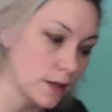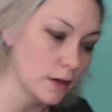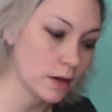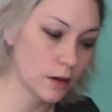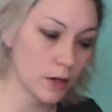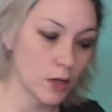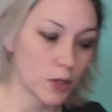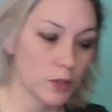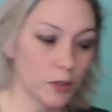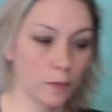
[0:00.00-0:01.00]
done,
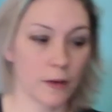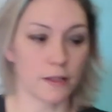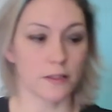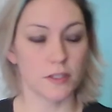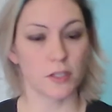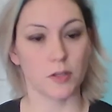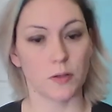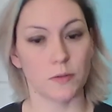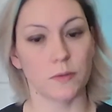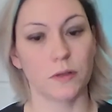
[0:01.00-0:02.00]
you'll want
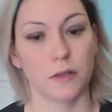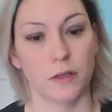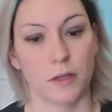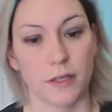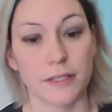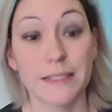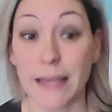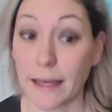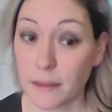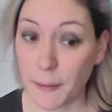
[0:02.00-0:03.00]
to
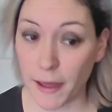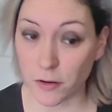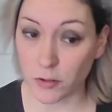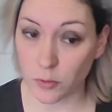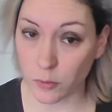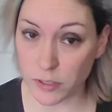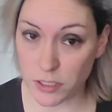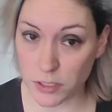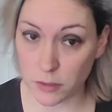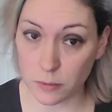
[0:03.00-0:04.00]
decide the pattern you're
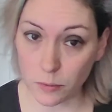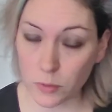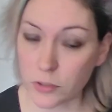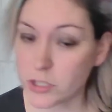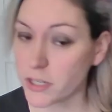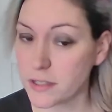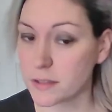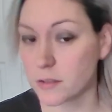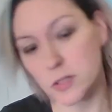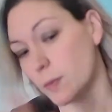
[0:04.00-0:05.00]
going to do, or
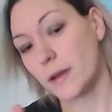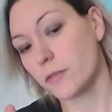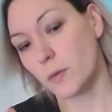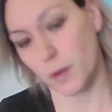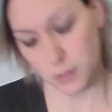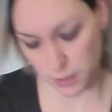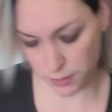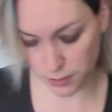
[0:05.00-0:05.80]
just do whatever you want.